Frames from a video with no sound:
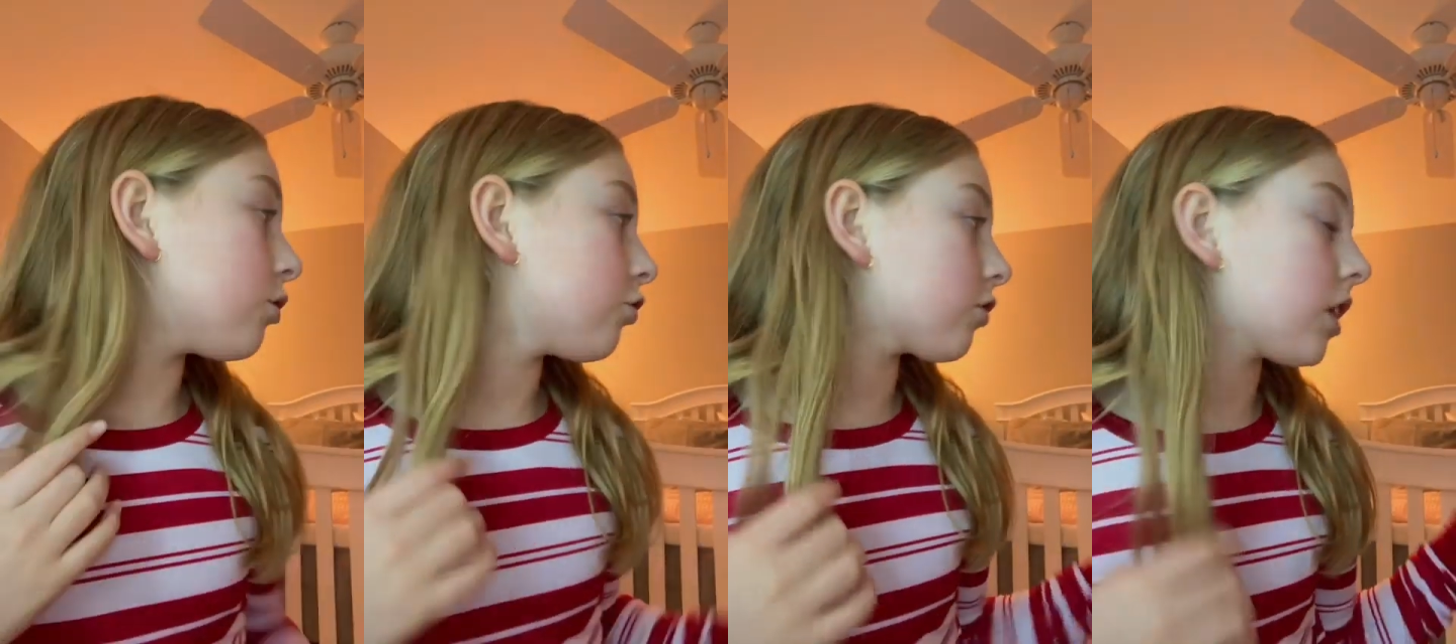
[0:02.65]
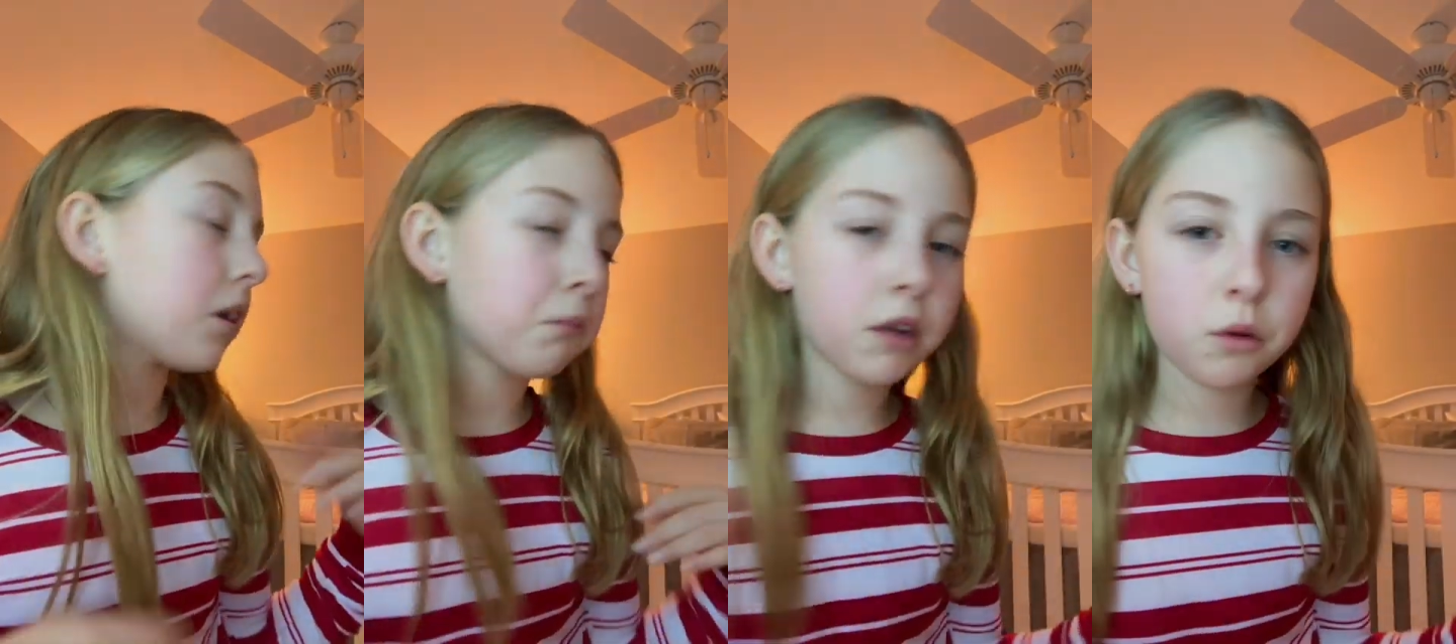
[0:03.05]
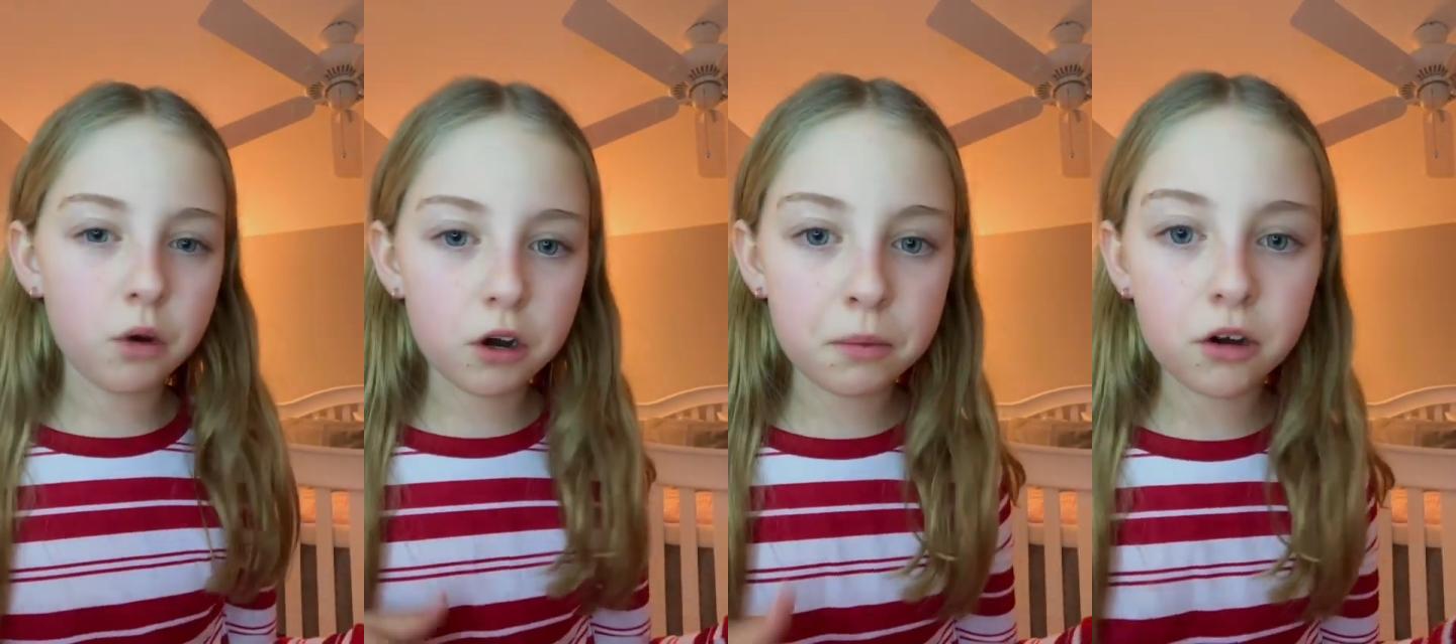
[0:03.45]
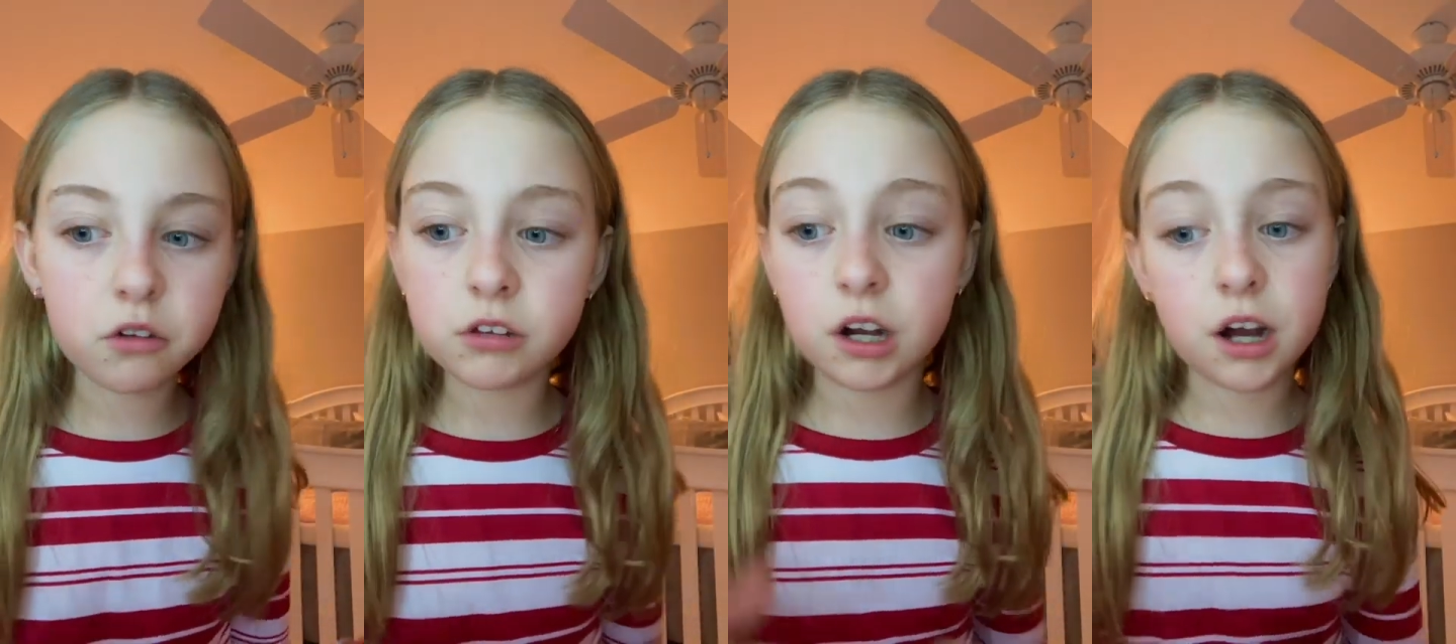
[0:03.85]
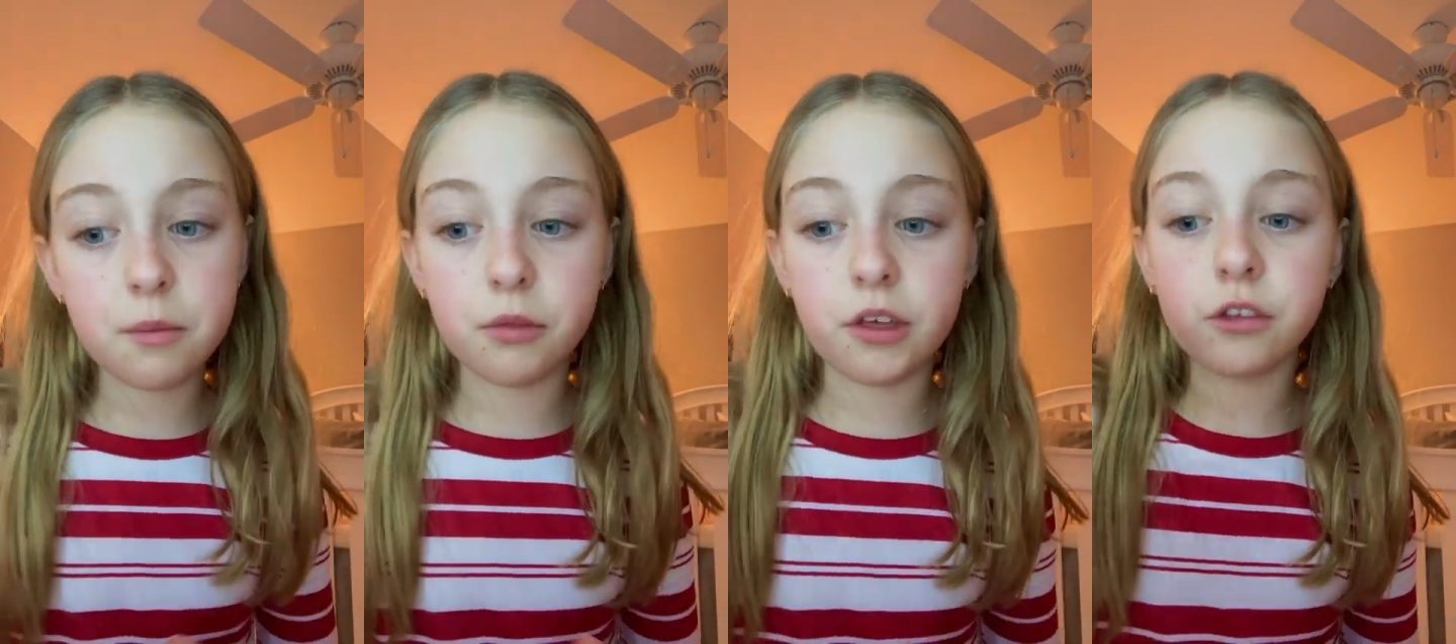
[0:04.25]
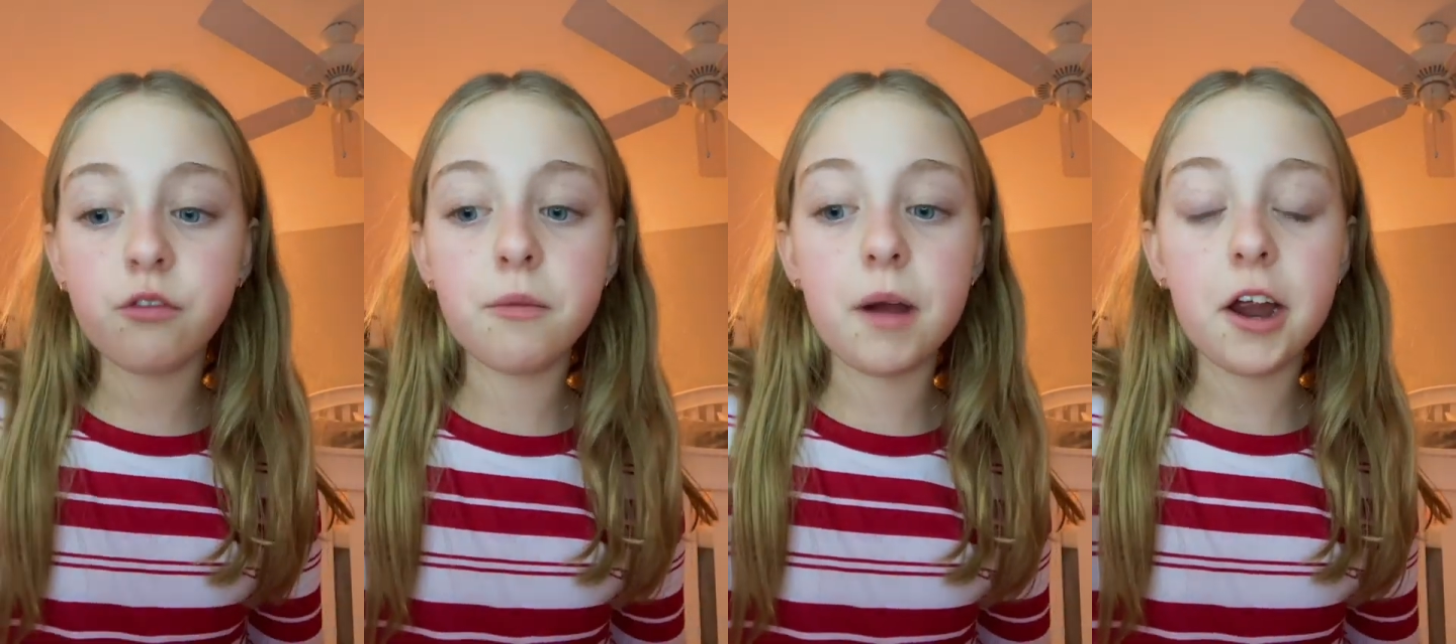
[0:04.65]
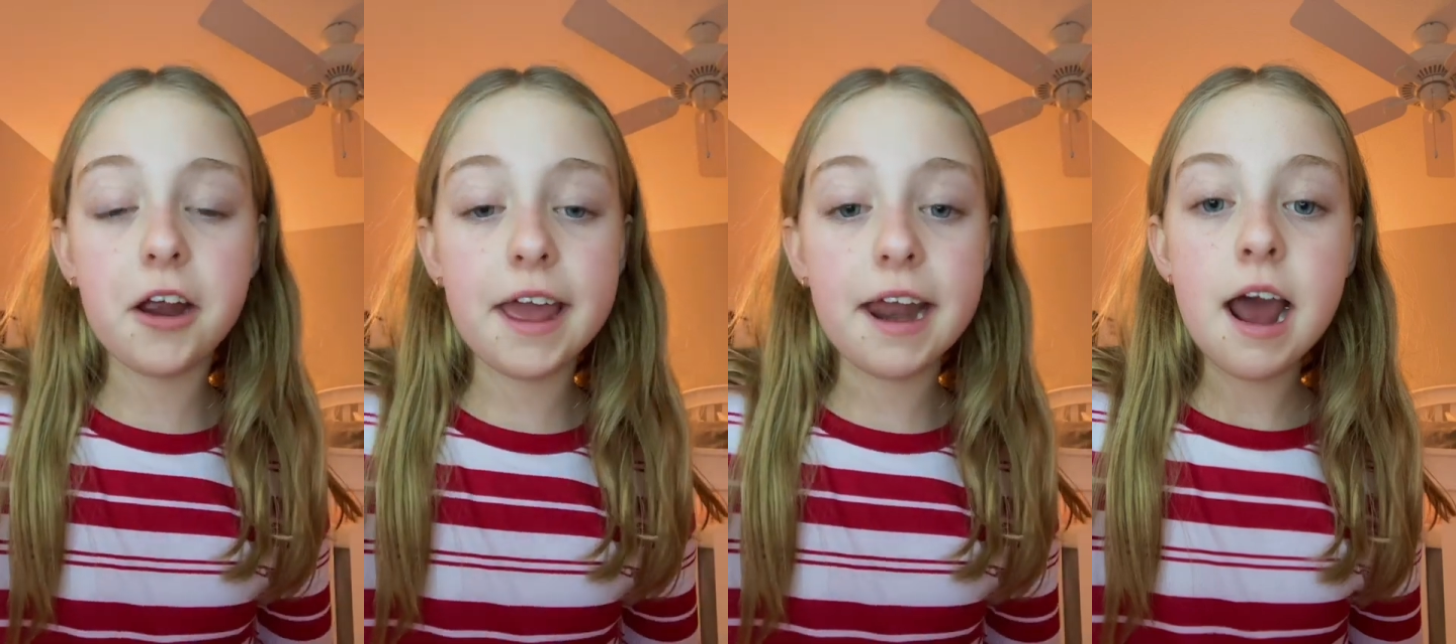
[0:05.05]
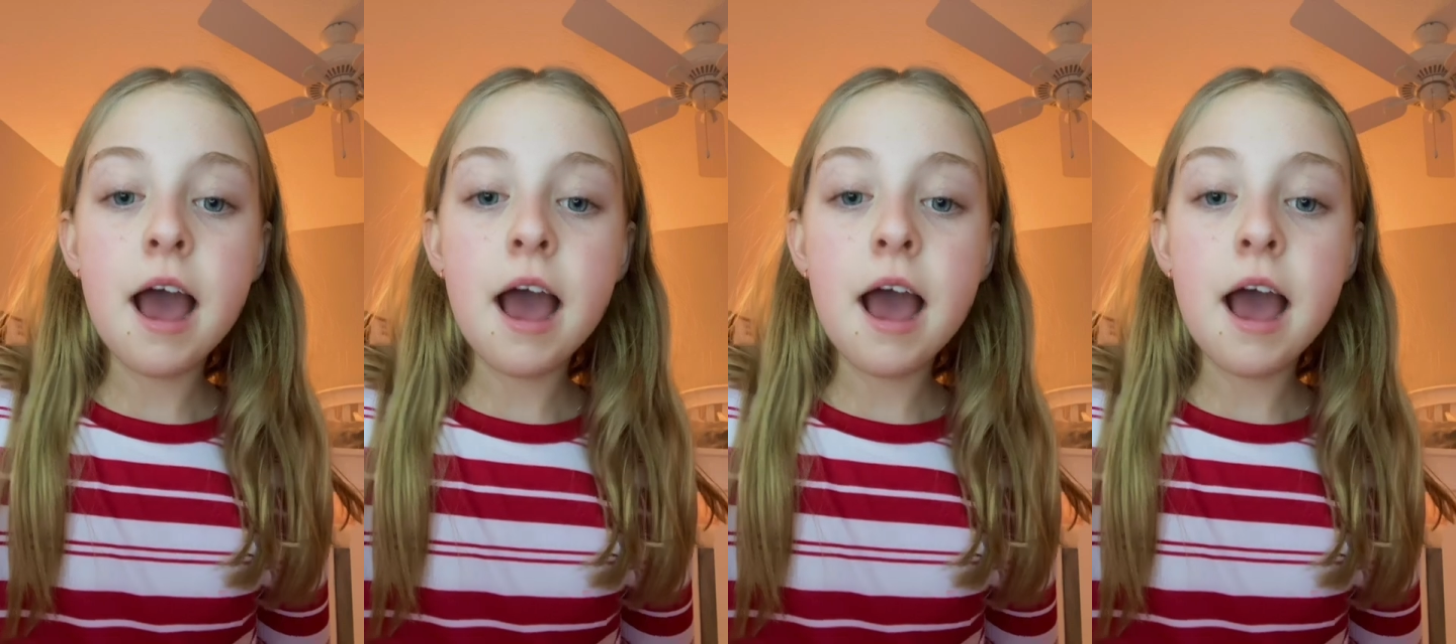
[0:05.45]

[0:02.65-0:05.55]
just getting mini water bottles and a couple things from Meijer and